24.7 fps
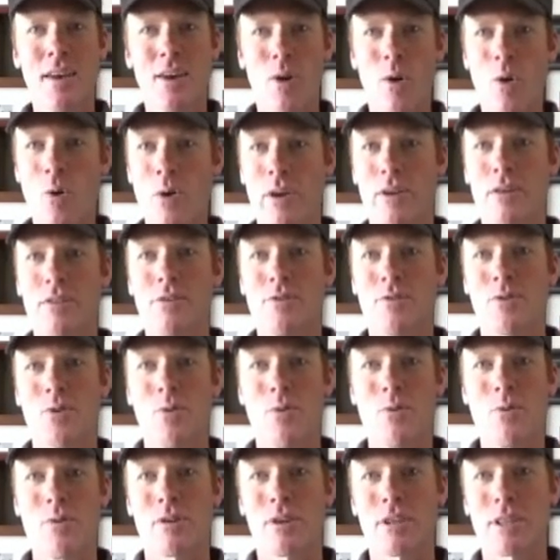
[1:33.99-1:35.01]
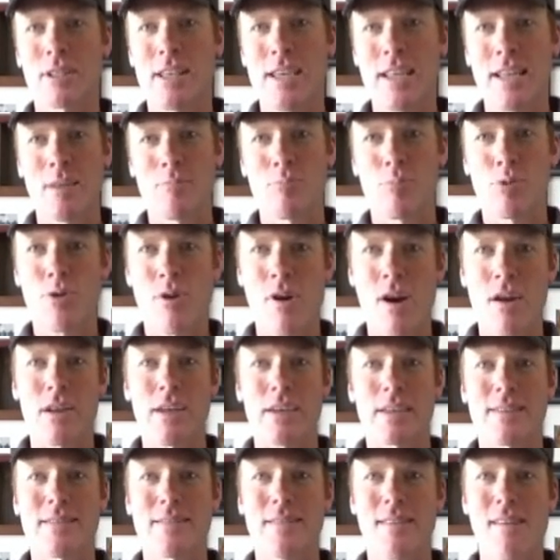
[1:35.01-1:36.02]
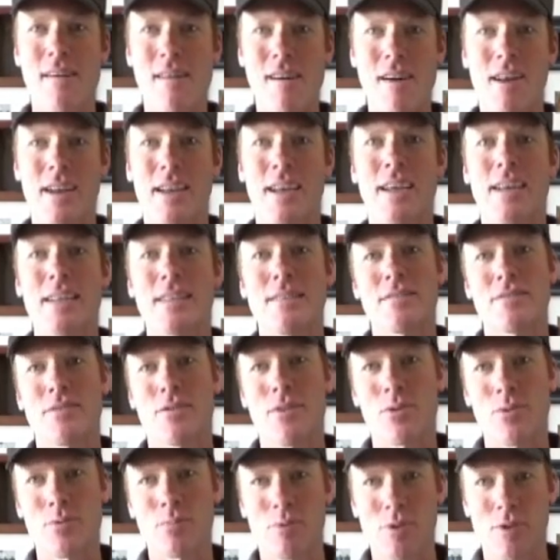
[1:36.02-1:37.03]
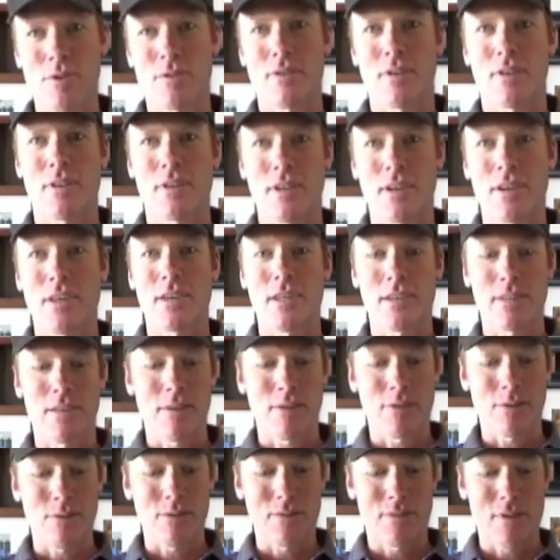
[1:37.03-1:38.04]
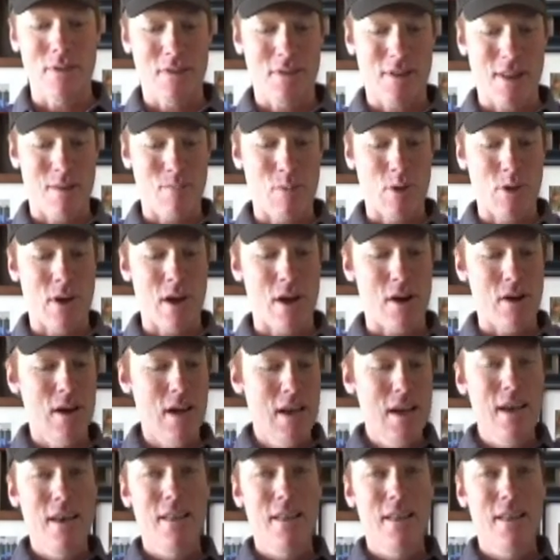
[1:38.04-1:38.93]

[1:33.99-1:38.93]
oils or cleaning products on it. So just a little disclaimer there.